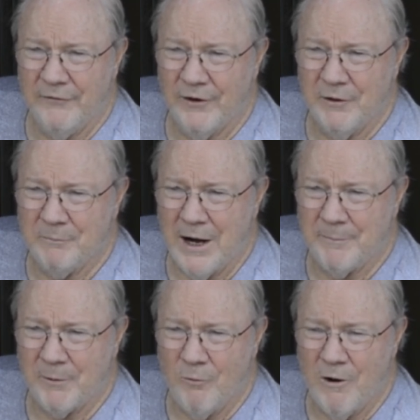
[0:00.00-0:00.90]
for the
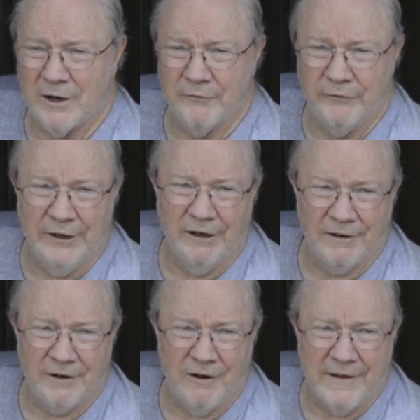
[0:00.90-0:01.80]
proper water fill
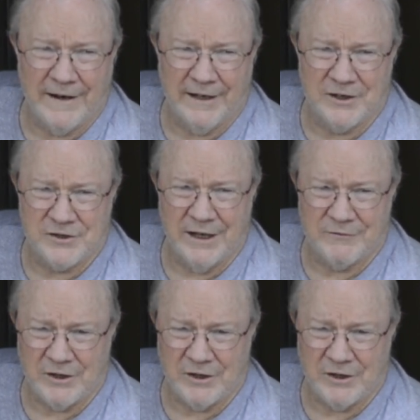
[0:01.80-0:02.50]
and all that kind of stuff.